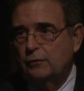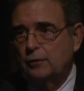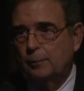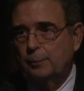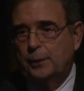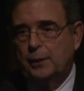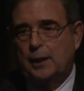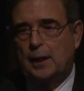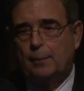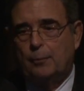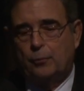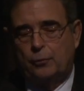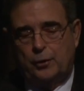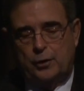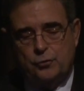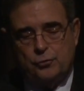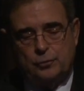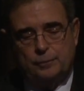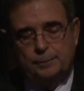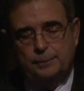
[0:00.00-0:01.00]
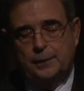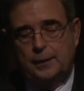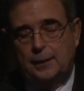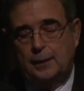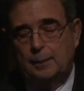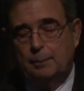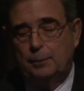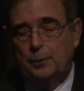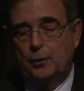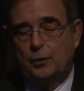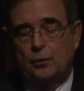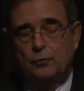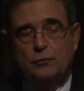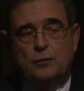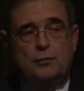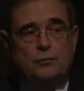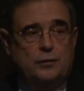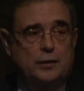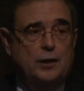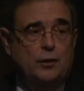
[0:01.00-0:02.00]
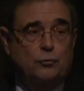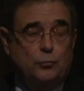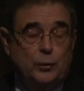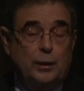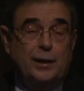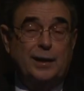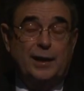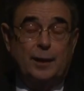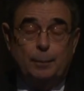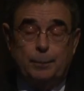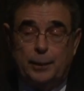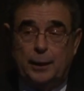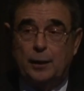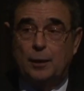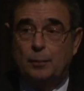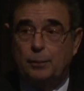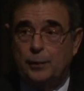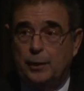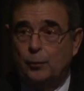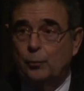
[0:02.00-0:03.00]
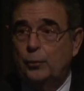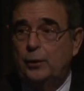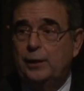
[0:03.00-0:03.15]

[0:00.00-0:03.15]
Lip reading: It's a big operation because this thing is really like a pilot plant.